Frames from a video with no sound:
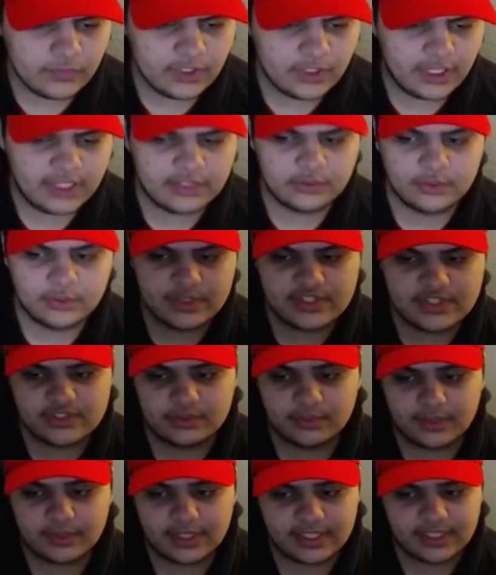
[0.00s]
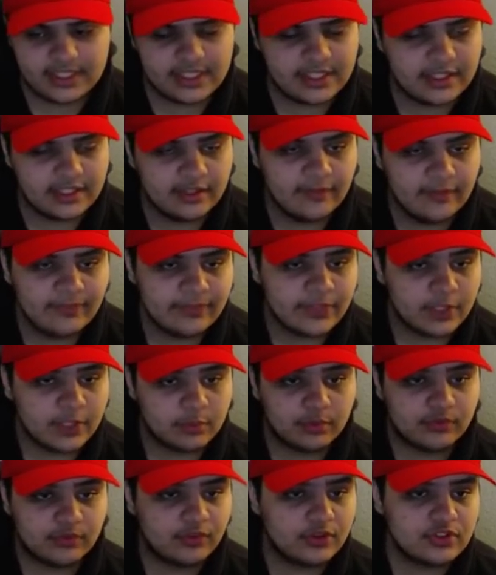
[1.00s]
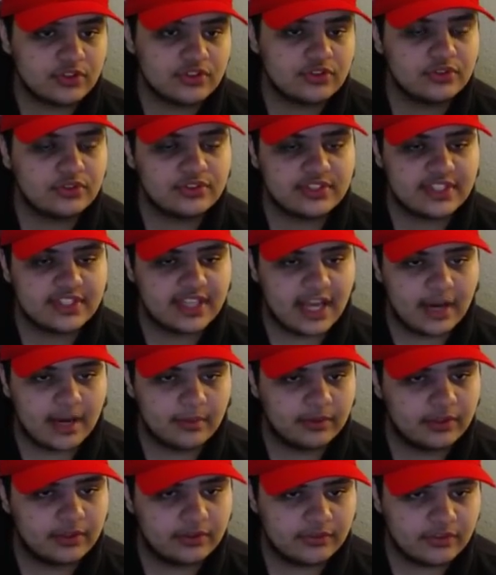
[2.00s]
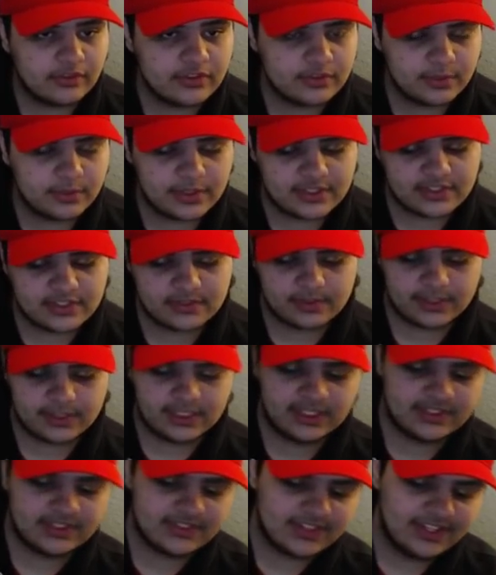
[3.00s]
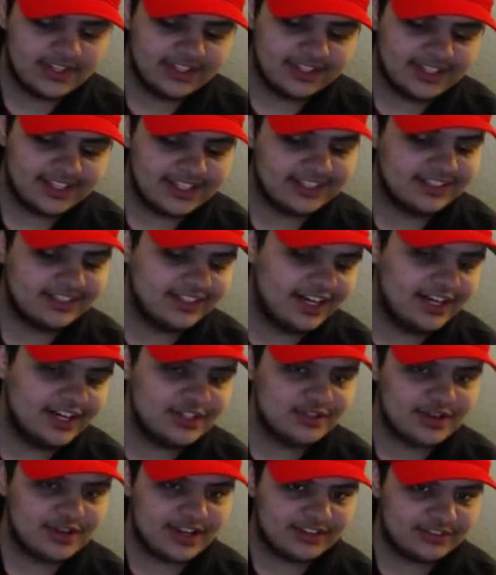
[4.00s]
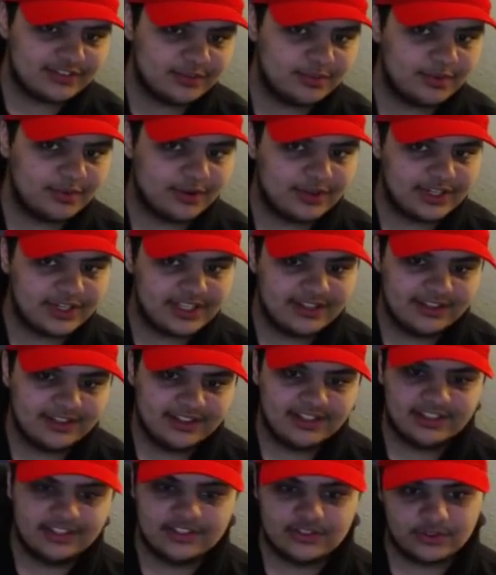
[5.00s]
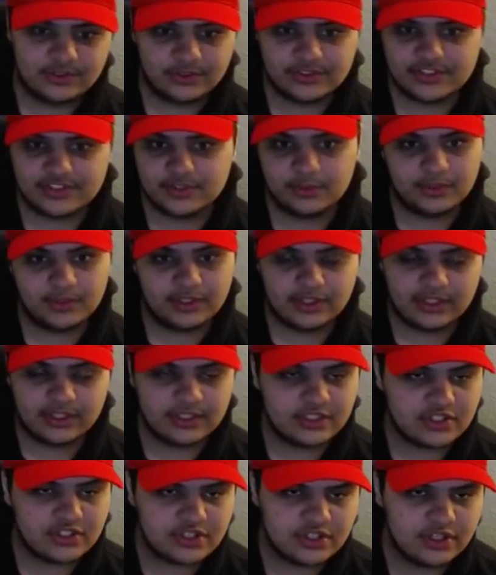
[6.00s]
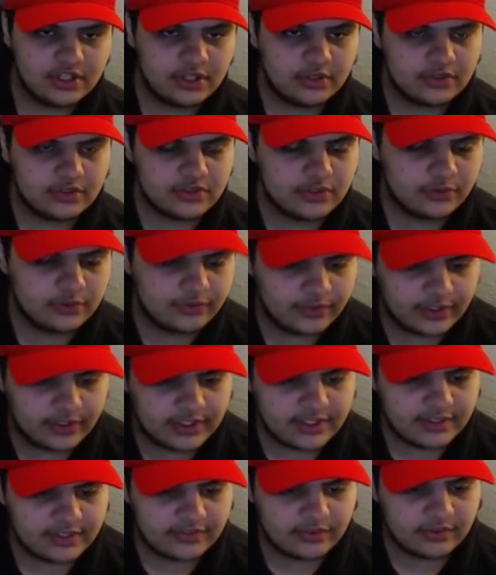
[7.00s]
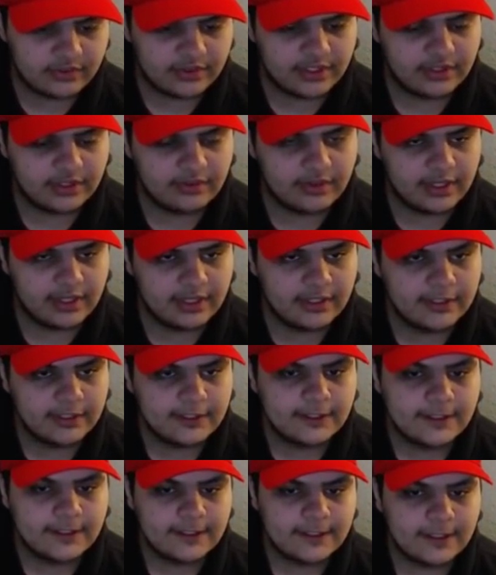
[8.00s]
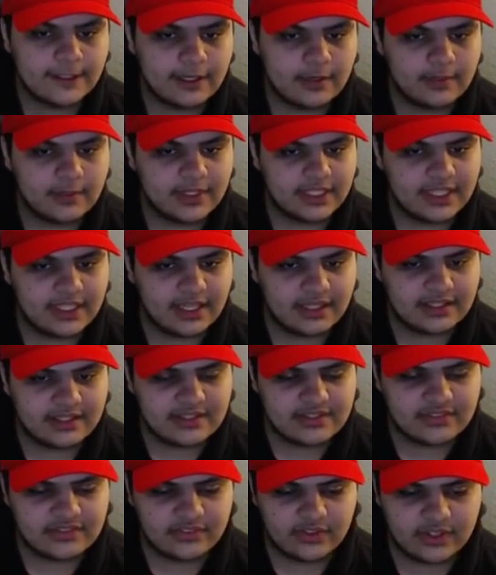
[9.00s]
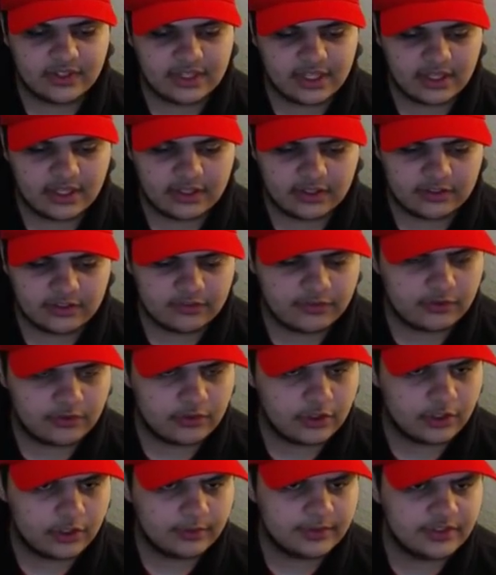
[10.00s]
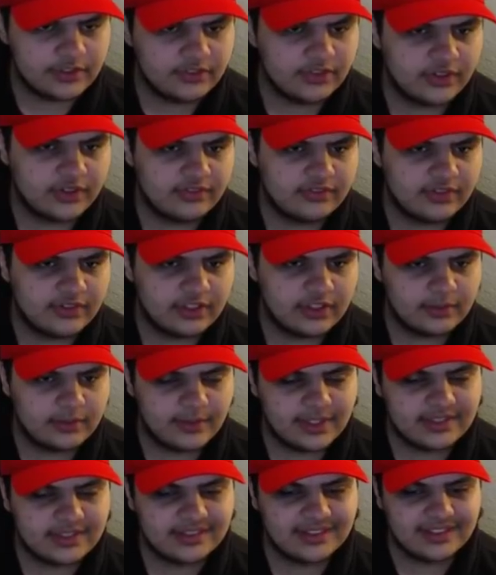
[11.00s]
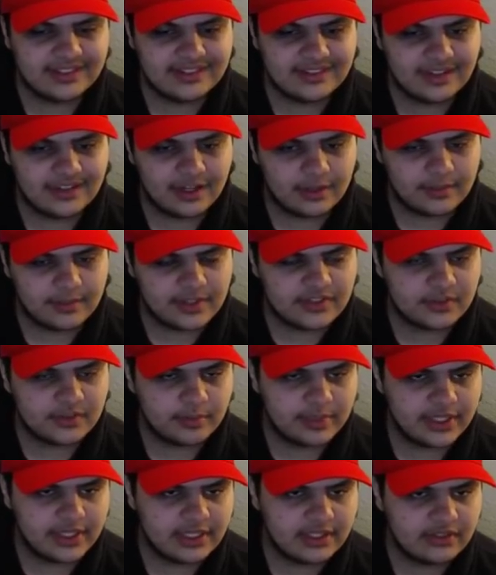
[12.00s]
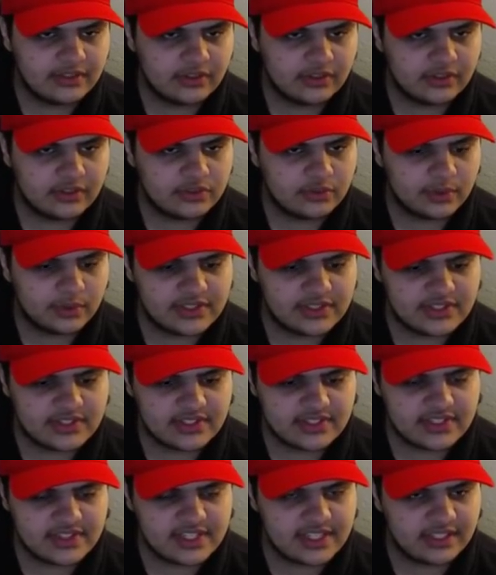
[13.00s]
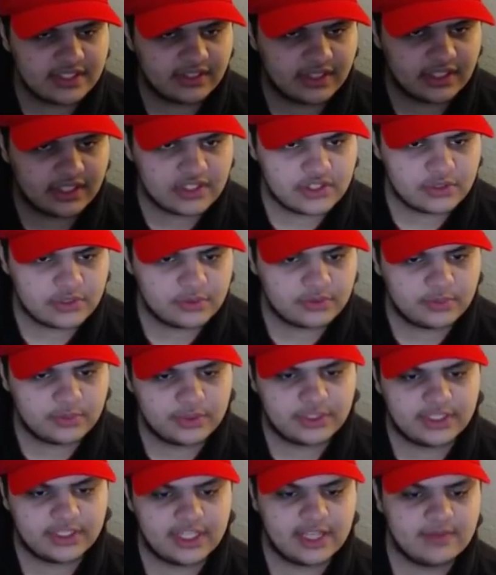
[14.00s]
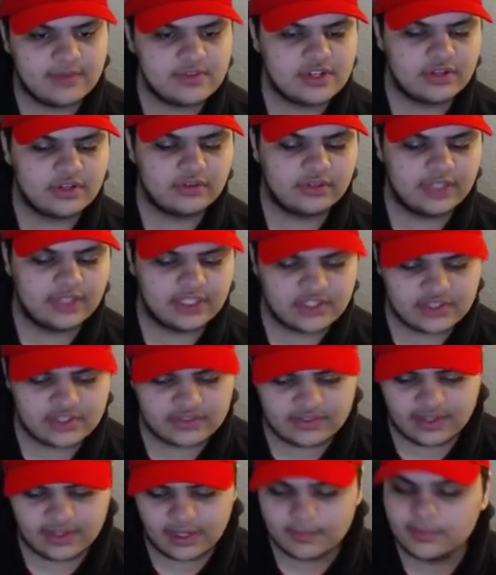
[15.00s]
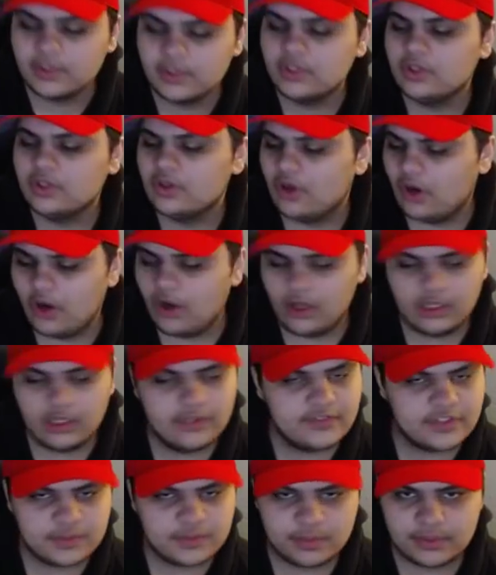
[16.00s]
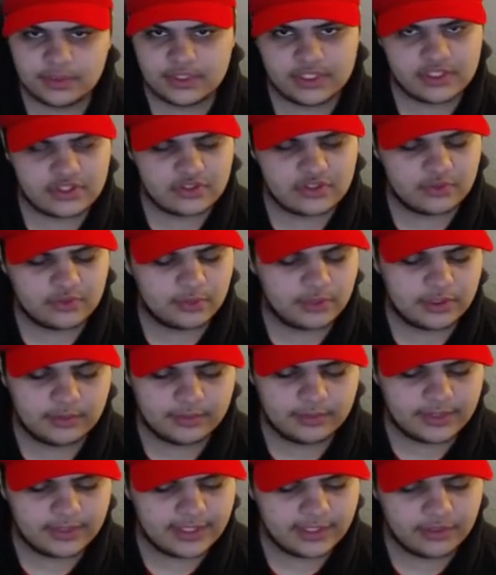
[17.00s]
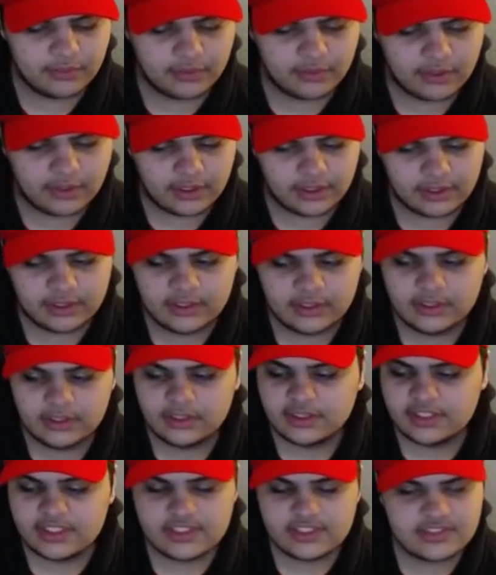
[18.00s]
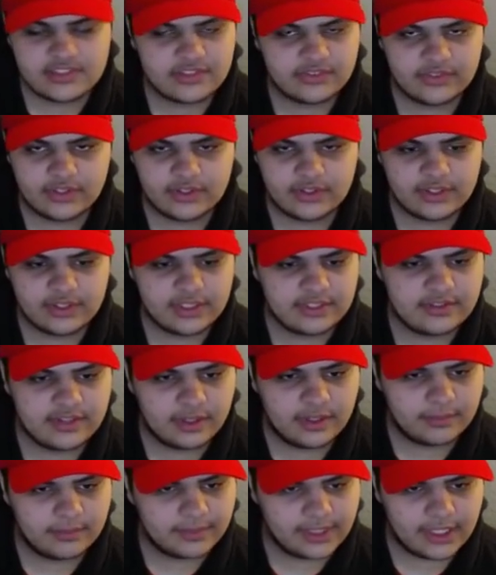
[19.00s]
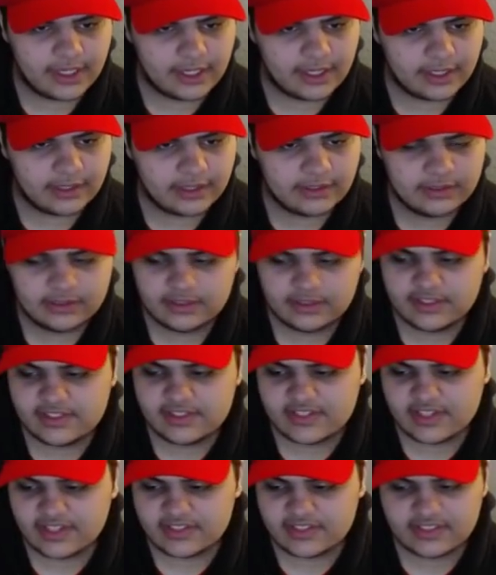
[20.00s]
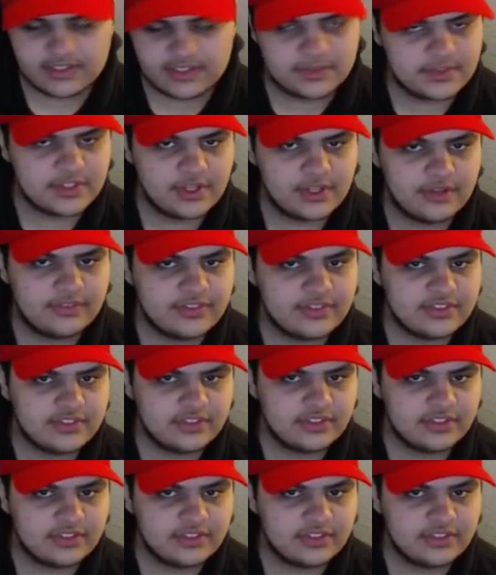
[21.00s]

the reason why he prefers Tulsi Gabbard in the first place is because, in contrast to Bernie, Tulsi went on his show. So very different there, right? And again, he's very uninformed. He's very fundamentally dumb. His opinions on the 2016 election, when it came general election time, all of his predictions were completely wrong. He is a very dumb guy. He says it himself. He